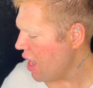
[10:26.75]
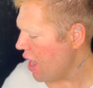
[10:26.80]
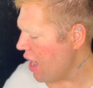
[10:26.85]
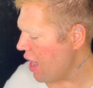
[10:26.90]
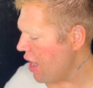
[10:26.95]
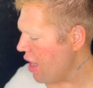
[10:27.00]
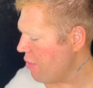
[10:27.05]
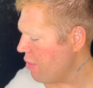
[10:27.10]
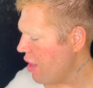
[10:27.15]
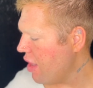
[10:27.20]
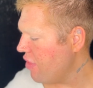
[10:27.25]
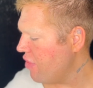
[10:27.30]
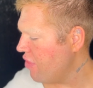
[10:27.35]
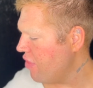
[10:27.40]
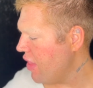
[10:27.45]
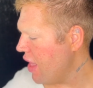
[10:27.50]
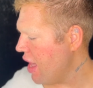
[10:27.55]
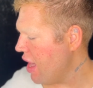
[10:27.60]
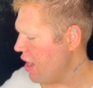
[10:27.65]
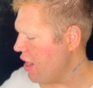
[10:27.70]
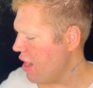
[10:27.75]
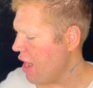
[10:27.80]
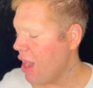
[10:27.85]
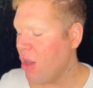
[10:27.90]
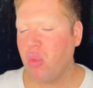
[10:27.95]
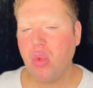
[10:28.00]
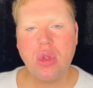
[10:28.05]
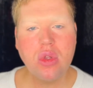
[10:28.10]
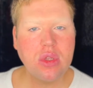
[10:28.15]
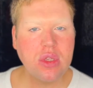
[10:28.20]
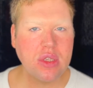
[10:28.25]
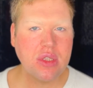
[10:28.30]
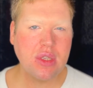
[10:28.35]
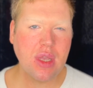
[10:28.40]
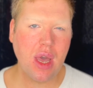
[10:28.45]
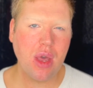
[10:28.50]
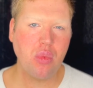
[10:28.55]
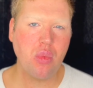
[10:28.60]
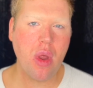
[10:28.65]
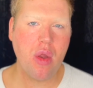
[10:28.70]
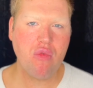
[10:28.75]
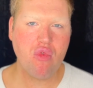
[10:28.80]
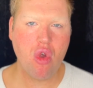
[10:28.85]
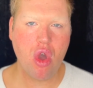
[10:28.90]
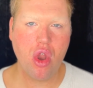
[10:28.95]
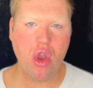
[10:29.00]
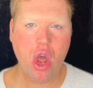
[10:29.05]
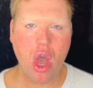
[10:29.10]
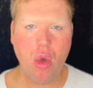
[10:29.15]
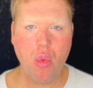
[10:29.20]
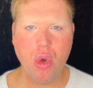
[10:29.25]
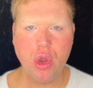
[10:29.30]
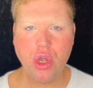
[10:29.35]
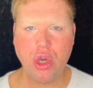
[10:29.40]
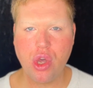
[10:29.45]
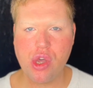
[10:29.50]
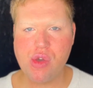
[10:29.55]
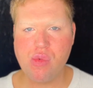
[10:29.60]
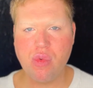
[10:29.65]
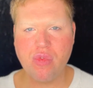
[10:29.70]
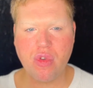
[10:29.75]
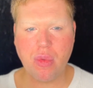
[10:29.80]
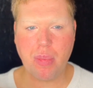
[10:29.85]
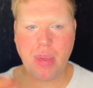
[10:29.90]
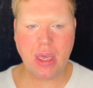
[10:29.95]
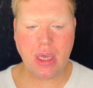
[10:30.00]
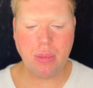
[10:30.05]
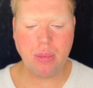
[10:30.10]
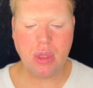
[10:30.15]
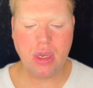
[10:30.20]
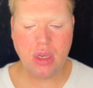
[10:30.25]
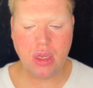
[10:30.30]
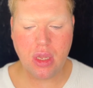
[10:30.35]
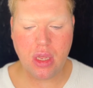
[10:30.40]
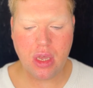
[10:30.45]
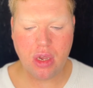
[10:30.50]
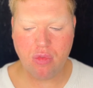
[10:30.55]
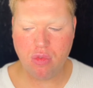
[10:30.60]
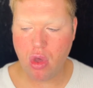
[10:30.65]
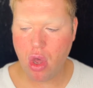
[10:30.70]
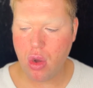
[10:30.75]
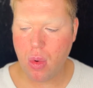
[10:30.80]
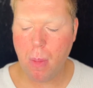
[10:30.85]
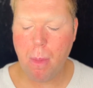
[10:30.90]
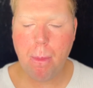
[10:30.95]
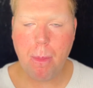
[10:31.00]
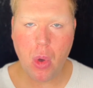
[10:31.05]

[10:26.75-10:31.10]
And then I will decide whether or not I want to go in with a pigment later on,